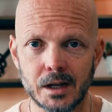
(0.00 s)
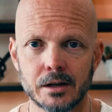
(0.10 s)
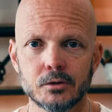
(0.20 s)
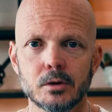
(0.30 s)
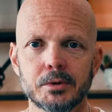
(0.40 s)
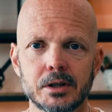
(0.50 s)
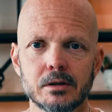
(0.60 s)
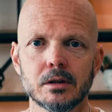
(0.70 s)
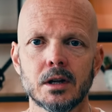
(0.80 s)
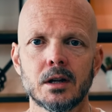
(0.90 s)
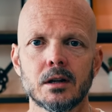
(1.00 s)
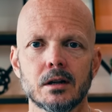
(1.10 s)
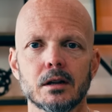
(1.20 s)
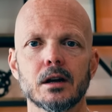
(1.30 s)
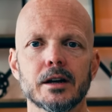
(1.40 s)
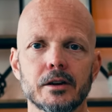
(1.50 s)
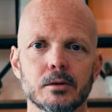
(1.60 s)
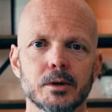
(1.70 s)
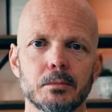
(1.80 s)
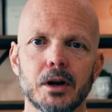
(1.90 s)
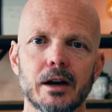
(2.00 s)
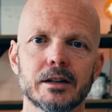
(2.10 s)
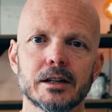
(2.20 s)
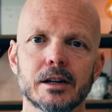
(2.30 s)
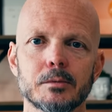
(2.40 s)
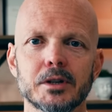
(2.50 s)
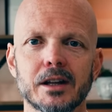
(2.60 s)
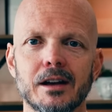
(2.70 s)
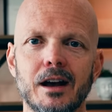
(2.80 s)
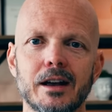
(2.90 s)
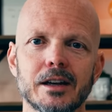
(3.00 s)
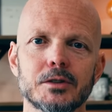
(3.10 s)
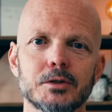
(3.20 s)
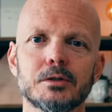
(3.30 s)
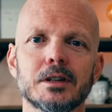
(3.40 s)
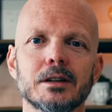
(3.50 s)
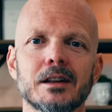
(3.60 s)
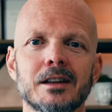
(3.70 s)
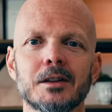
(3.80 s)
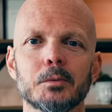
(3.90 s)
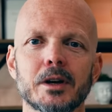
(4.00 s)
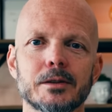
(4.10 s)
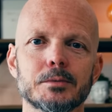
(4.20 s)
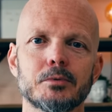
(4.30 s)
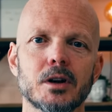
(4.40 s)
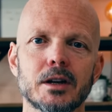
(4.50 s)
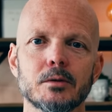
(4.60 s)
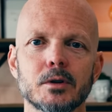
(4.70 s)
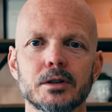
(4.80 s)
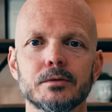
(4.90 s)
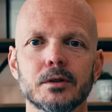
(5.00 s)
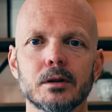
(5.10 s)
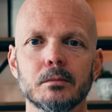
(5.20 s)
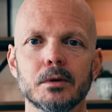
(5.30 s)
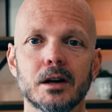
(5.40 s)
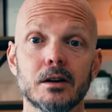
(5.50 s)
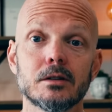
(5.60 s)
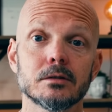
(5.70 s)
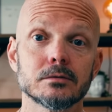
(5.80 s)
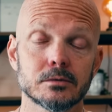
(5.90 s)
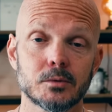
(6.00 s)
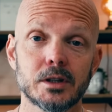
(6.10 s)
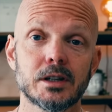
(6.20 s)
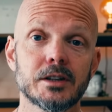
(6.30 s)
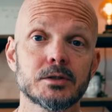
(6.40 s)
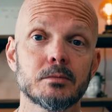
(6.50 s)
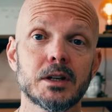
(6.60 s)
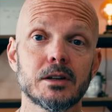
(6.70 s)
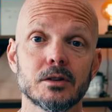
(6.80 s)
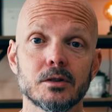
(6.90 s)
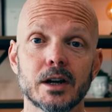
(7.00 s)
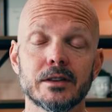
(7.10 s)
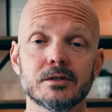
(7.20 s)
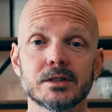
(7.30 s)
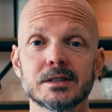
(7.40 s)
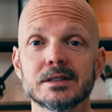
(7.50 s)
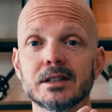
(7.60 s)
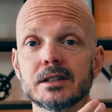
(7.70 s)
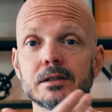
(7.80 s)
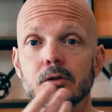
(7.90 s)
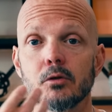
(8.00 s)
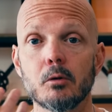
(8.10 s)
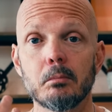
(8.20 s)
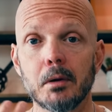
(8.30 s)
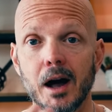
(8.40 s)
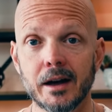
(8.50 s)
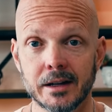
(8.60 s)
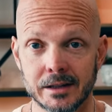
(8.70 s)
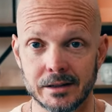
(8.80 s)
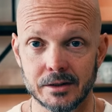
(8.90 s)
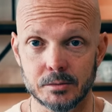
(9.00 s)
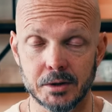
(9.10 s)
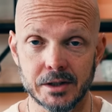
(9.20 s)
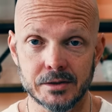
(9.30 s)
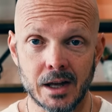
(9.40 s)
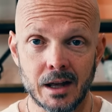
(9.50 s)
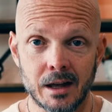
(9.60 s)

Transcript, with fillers: I'd go up here, lock out of my body, and I'd be like, hi, how you doing? My name's Brian, where are you from? Oh, really nice to meet you. And there's a sense of a roboticness because